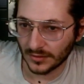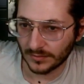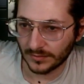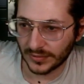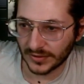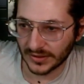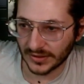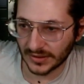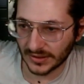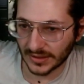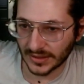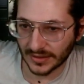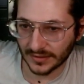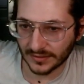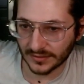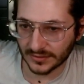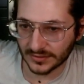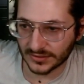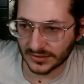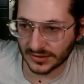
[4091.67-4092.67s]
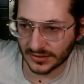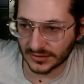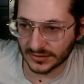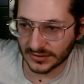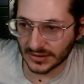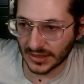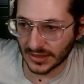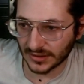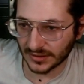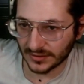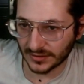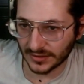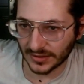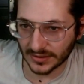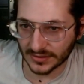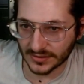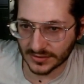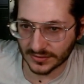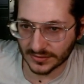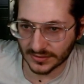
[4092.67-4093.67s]
But yeah, there's not good
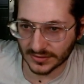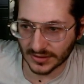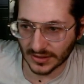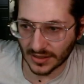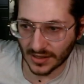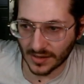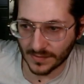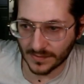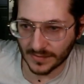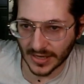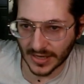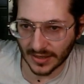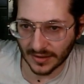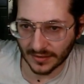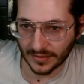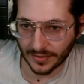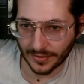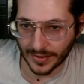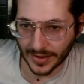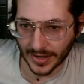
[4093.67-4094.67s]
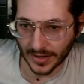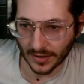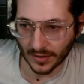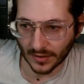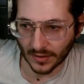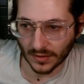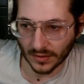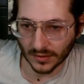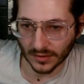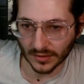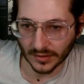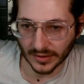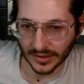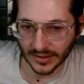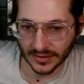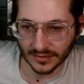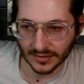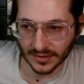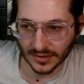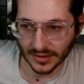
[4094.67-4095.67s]
answers to Omnath that are
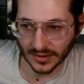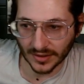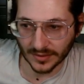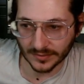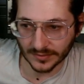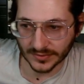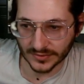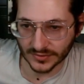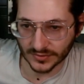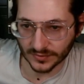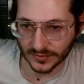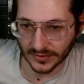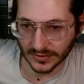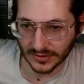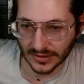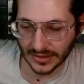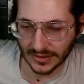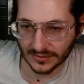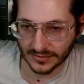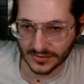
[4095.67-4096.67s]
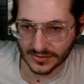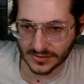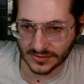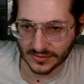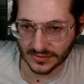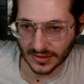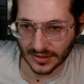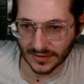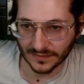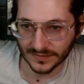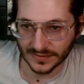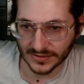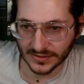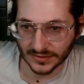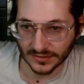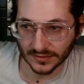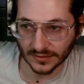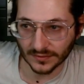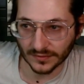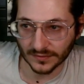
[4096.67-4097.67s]
in the Goblins wheelhouse. Obviously,
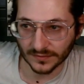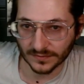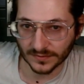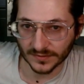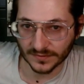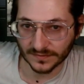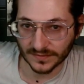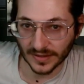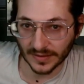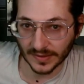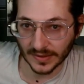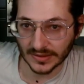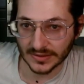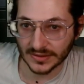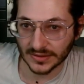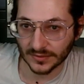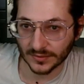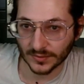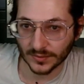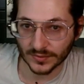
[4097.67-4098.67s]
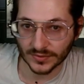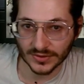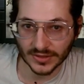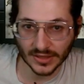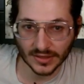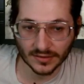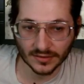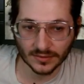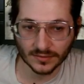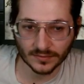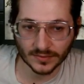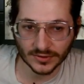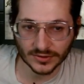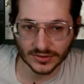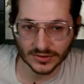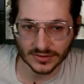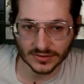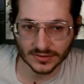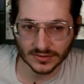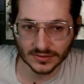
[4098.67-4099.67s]
you're going for a Phyrexian Crusader, which
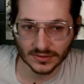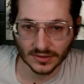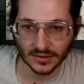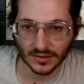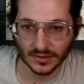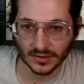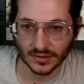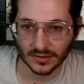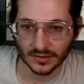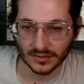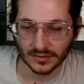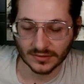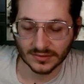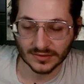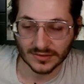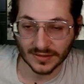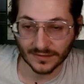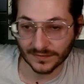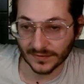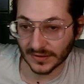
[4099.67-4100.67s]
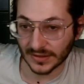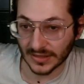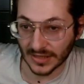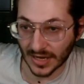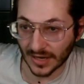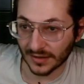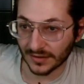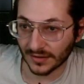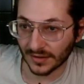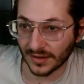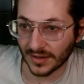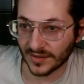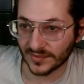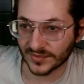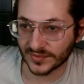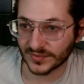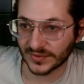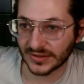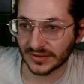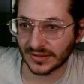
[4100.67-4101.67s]
is definitely not in the
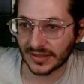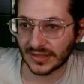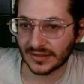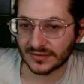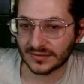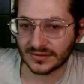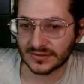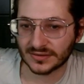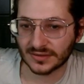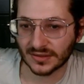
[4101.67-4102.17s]
Goblin wheelhouse,